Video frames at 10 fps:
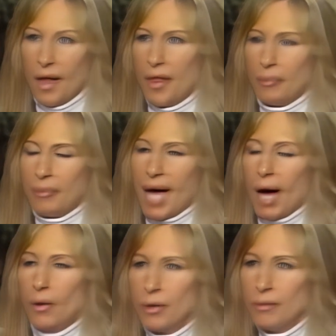the
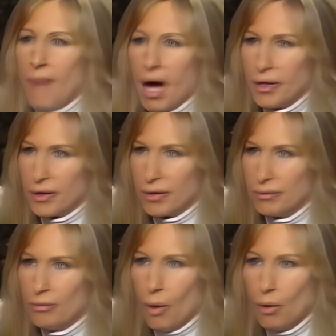power monger,
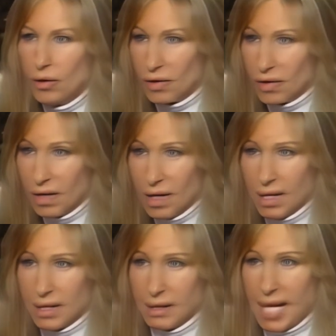mogul
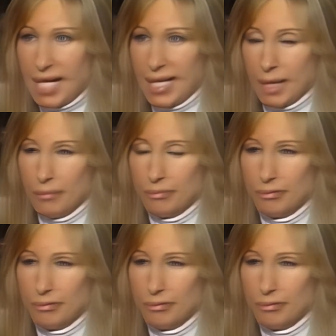lady,